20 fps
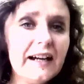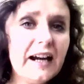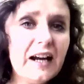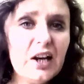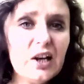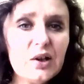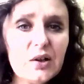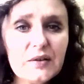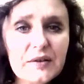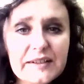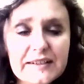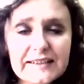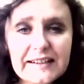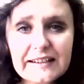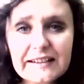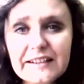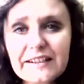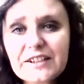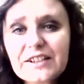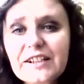Hello, it's
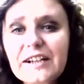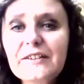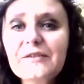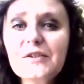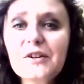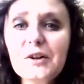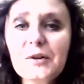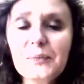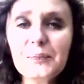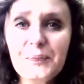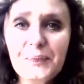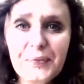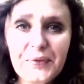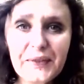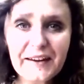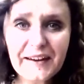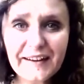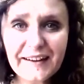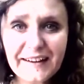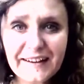Agnieszka from
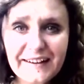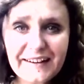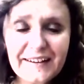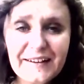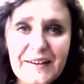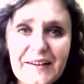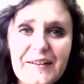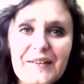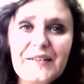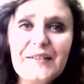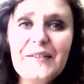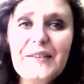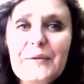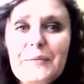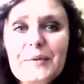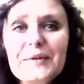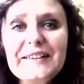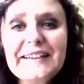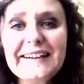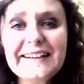the
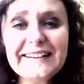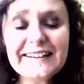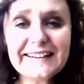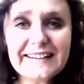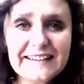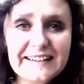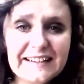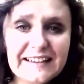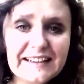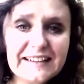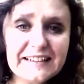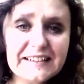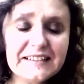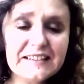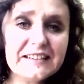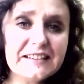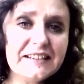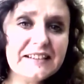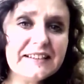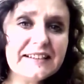Botanical
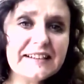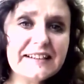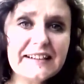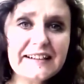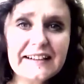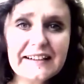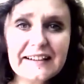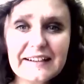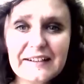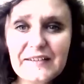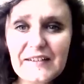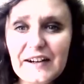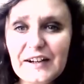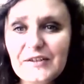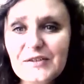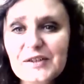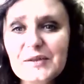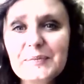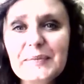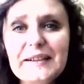Garden in Krakow. I
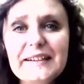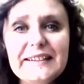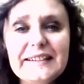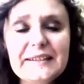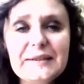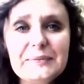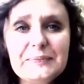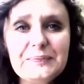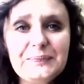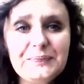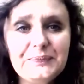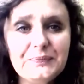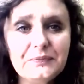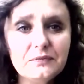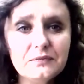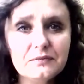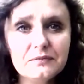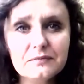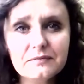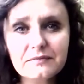spent
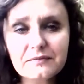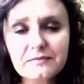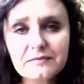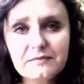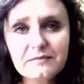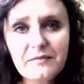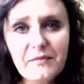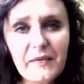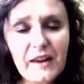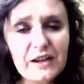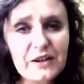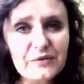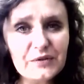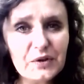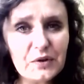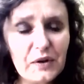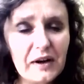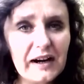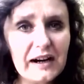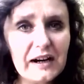a
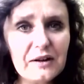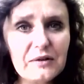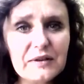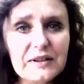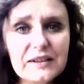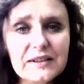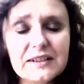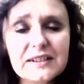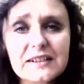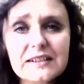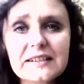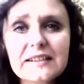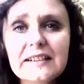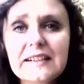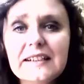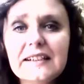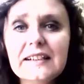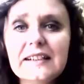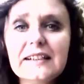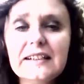few hours
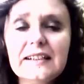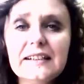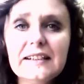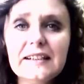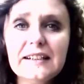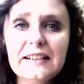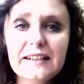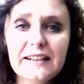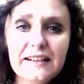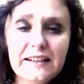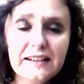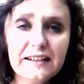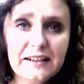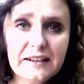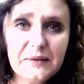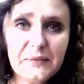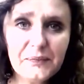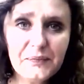here.